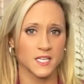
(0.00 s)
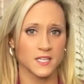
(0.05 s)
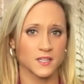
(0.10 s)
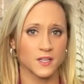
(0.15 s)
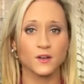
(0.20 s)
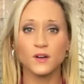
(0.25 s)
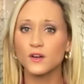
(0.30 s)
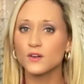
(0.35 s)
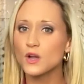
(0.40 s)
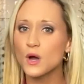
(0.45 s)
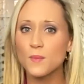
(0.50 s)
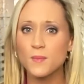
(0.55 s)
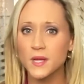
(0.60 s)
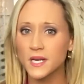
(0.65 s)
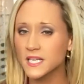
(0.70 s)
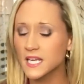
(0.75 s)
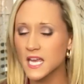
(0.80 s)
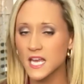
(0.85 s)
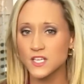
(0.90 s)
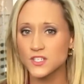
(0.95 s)
There are no
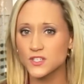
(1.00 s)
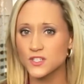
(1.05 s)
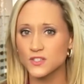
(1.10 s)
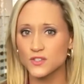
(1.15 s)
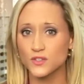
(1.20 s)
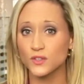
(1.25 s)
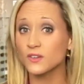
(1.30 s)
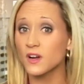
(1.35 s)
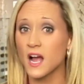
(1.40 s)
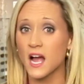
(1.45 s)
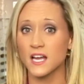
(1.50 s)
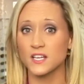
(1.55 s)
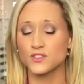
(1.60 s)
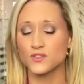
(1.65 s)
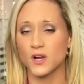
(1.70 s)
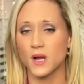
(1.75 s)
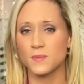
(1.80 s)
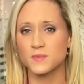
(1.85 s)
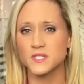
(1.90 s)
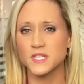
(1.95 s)
medications or eye
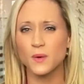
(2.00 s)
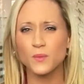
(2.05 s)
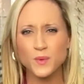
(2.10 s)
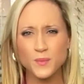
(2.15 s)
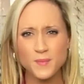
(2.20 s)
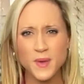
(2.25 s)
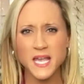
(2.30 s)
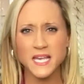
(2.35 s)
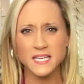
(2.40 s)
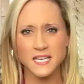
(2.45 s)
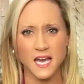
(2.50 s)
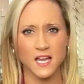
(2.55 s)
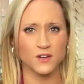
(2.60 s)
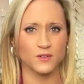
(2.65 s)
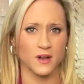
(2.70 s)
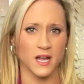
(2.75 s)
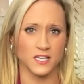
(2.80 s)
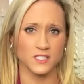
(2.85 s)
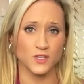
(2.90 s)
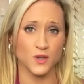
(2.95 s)
drops that will make
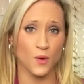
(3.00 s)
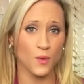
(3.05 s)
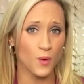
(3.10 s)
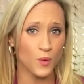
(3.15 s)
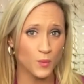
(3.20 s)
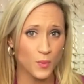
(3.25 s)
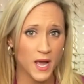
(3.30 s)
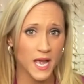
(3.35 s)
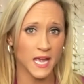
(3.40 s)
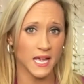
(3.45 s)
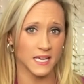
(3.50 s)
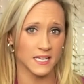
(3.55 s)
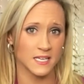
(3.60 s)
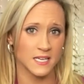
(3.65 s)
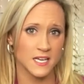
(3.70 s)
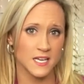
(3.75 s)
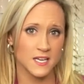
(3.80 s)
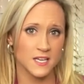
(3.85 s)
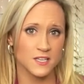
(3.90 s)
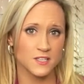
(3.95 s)
cataracts go away.
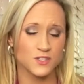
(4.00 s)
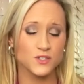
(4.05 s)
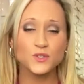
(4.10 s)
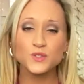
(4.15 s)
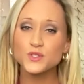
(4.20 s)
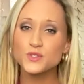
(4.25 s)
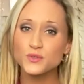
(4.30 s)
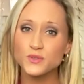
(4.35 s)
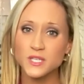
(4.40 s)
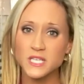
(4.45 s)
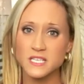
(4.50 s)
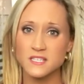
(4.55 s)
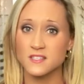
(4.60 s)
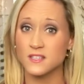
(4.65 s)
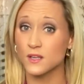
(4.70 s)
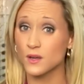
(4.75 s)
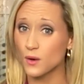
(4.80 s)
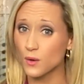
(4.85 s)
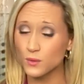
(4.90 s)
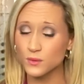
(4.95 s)
Surgery is
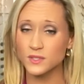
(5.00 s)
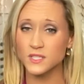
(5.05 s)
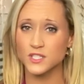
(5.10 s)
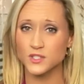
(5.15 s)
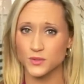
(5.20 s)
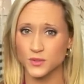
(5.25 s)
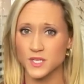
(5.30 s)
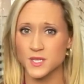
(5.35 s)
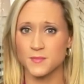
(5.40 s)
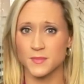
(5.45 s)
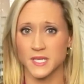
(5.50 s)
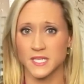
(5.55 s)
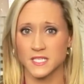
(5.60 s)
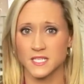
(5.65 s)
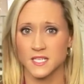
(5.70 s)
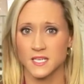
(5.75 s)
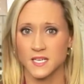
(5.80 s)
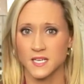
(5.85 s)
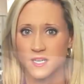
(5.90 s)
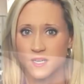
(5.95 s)
the only
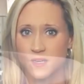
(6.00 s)
treatment.